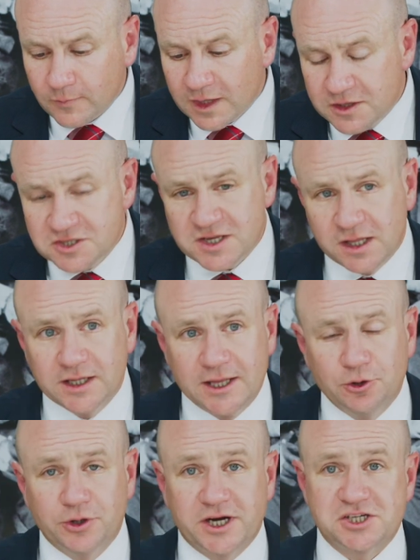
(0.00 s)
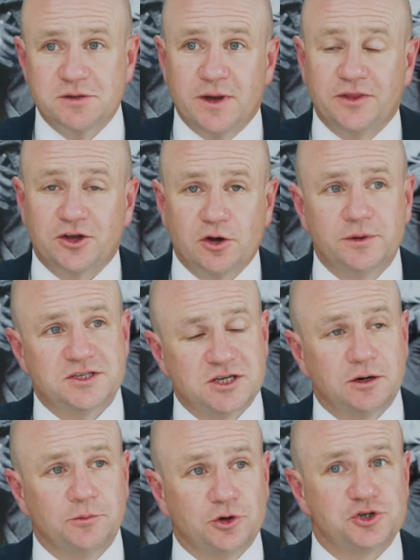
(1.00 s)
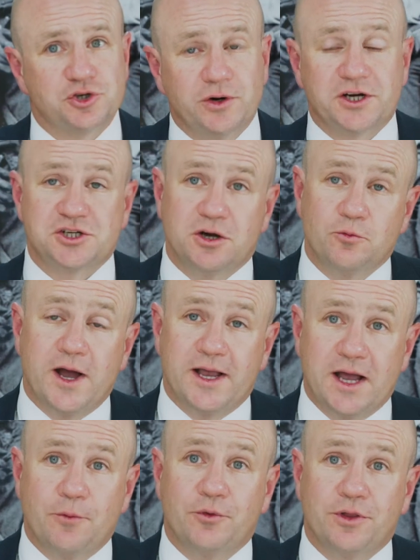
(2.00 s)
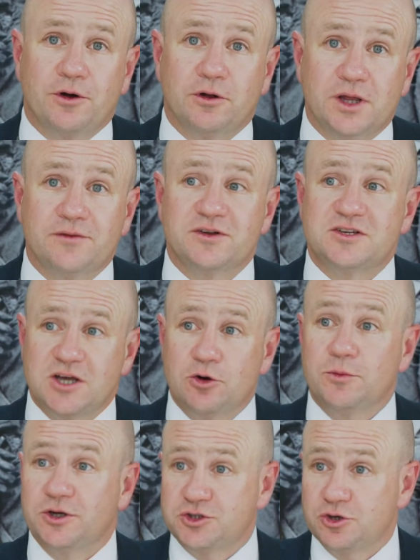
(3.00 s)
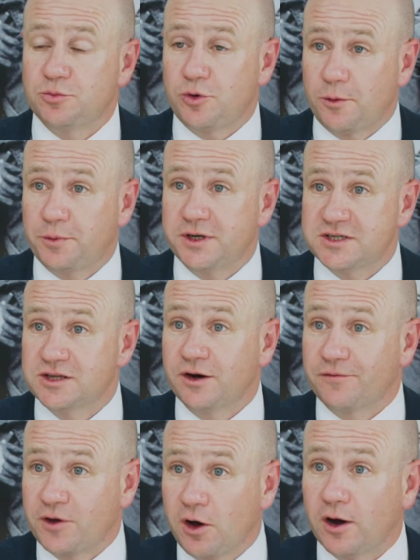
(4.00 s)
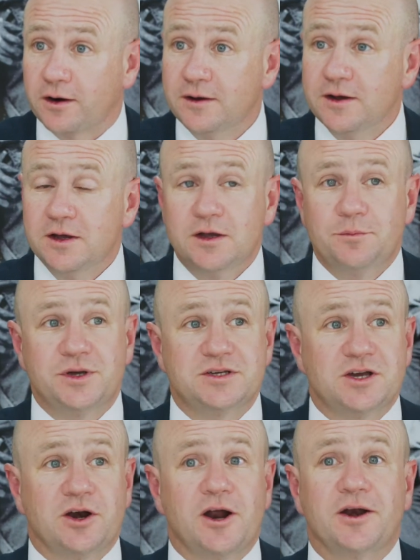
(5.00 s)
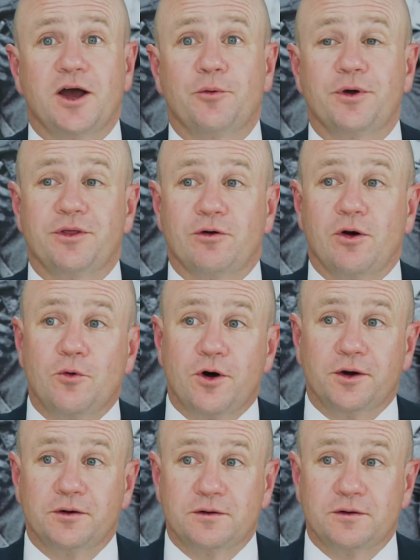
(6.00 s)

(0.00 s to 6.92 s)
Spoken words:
This landlord actually made the comment. He said, "I'm not sure. Actually, I'm weighing up whether I'll even sell my 2 properties that I've got because I don't know whether I want